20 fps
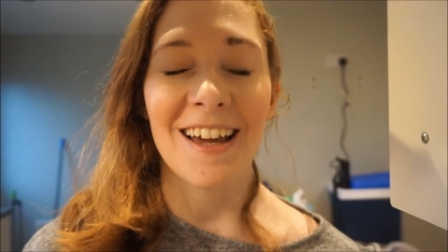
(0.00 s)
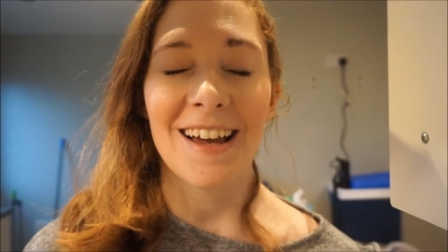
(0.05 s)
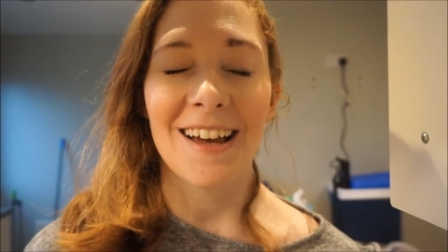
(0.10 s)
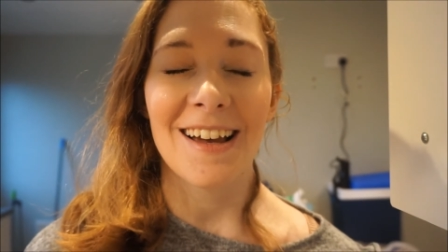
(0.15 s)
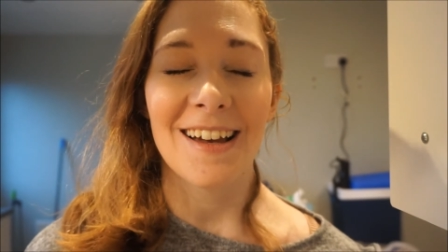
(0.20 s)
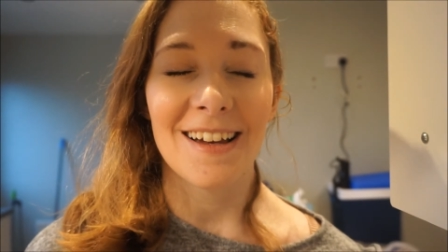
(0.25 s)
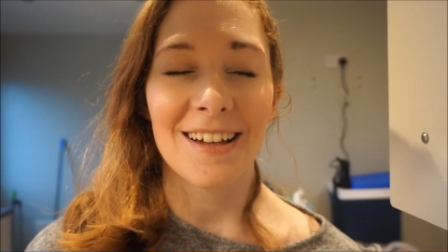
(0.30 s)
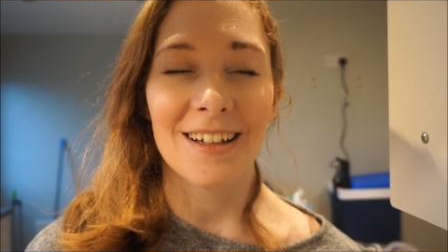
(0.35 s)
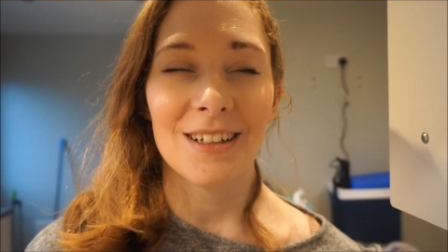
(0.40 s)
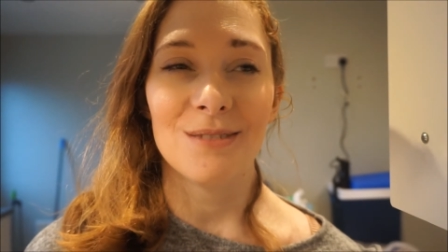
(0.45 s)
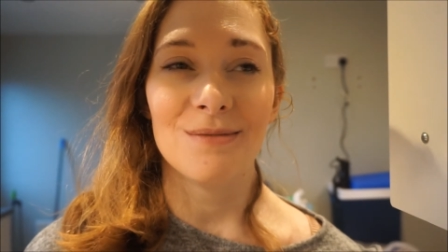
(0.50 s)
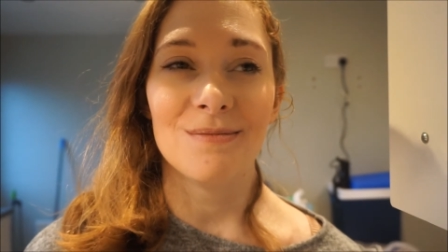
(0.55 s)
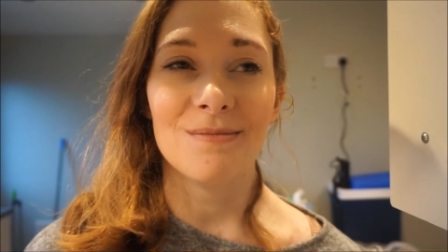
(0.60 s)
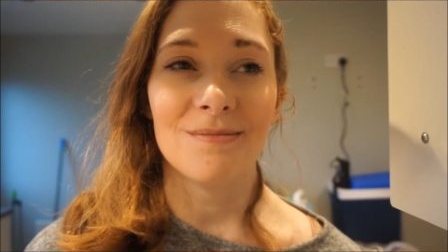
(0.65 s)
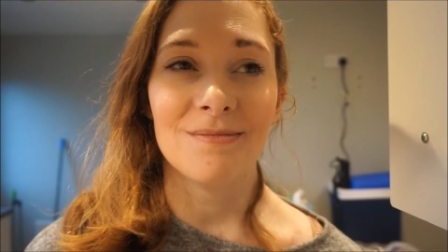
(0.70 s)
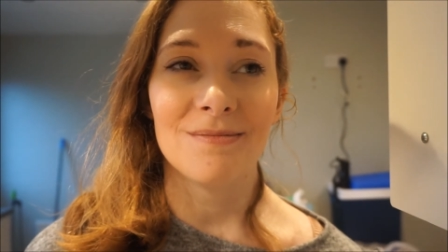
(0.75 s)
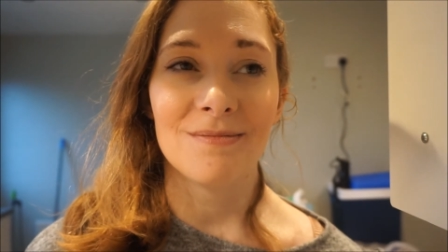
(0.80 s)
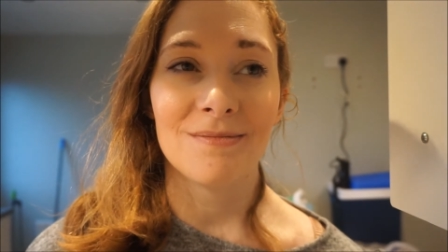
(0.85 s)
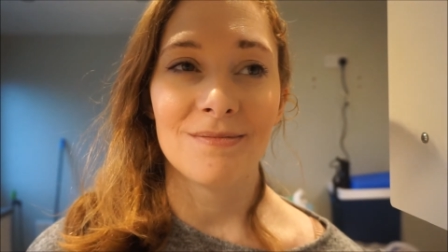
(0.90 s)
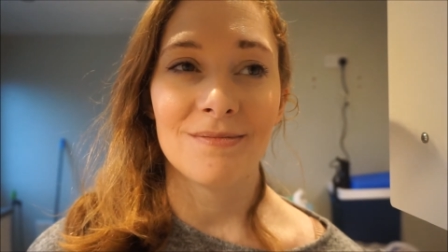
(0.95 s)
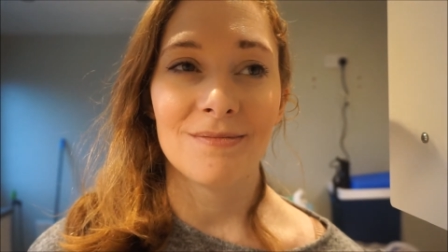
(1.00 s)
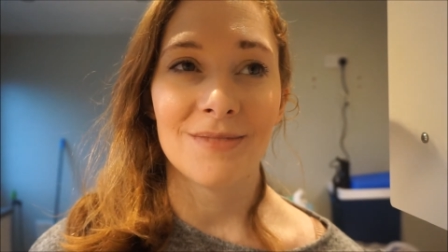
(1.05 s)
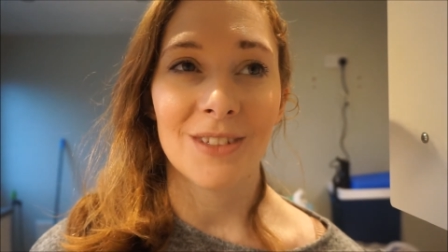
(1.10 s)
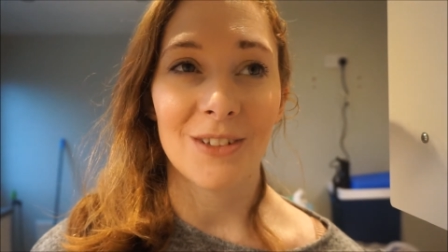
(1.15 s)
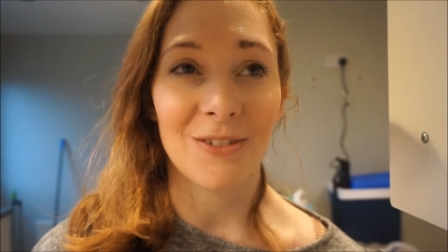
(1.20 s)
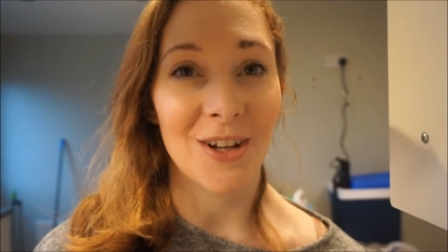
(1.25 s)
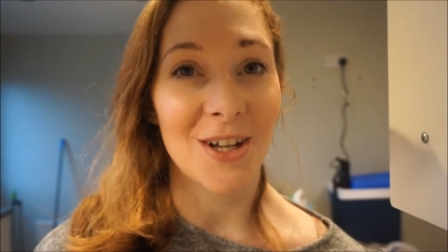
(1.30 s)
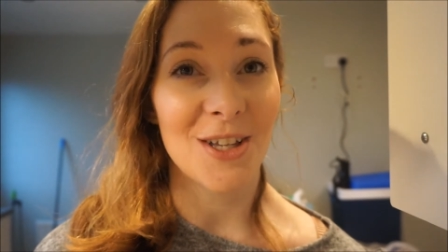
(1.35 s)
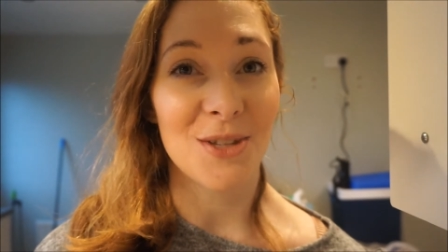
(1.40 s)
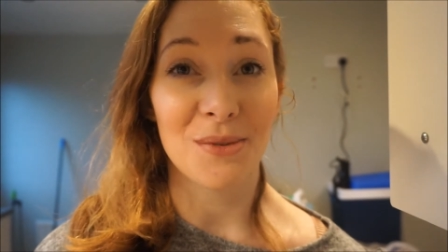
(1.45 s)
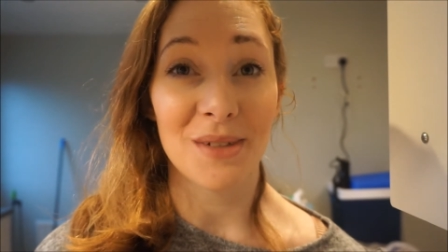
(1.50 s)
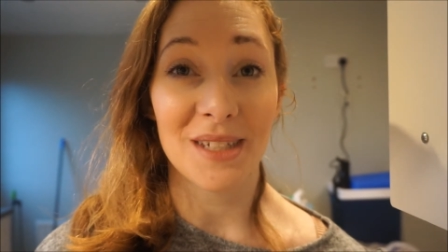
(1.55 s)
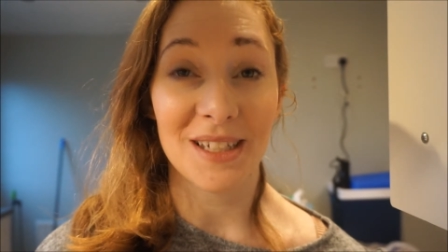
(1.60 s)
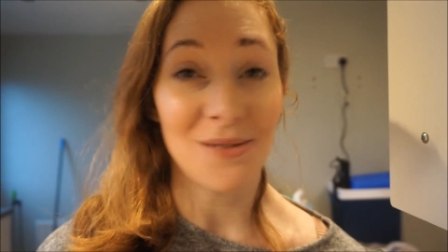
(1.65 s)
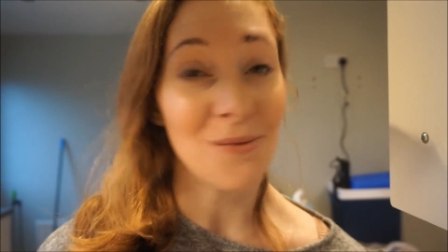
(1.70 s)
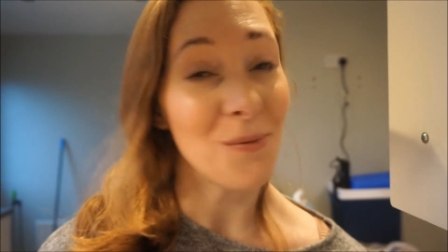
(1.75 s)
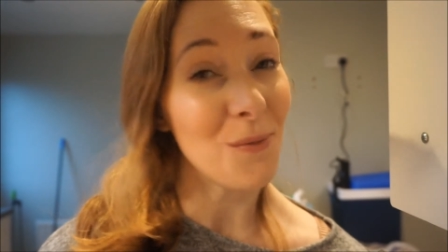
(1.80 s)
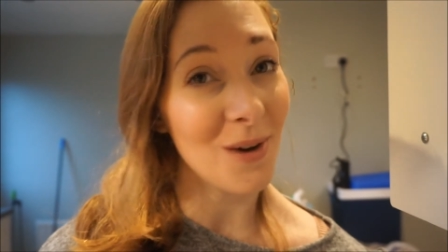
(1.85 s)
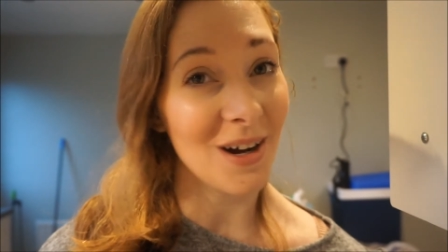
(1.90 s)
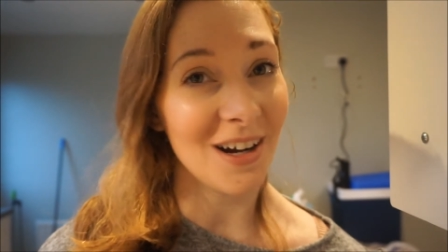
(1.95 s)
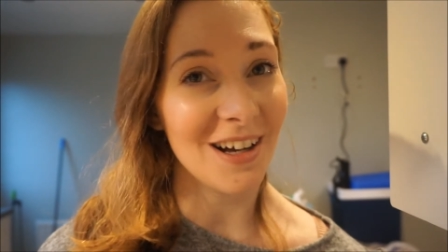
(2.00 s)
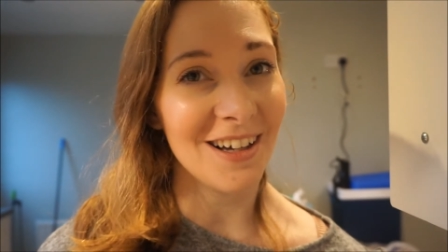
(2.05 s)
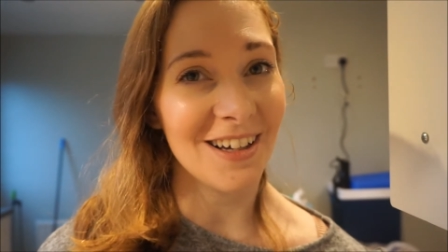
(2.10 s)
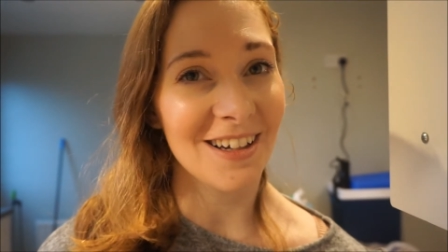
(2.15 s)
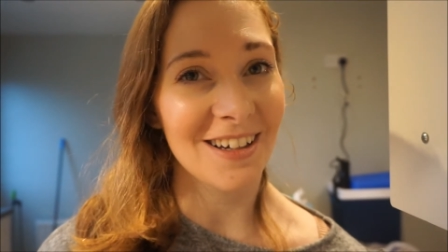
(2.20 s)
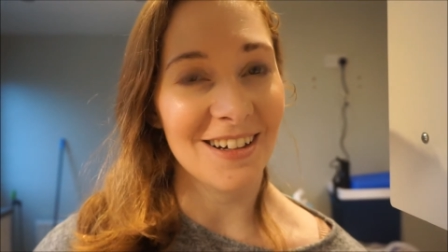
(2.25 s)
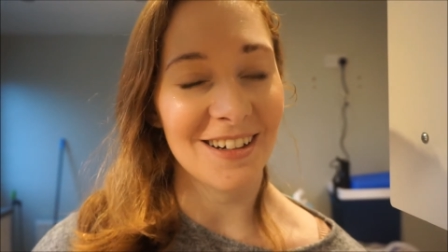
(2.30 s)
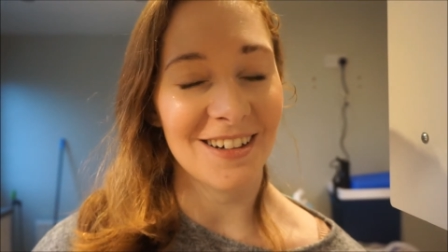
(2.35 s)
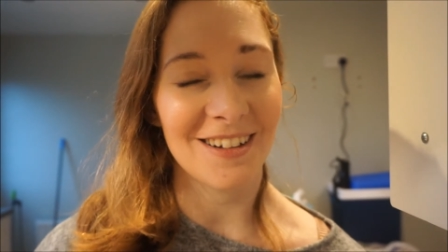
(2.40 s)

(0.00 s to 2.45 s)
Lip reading: The first one didn't work.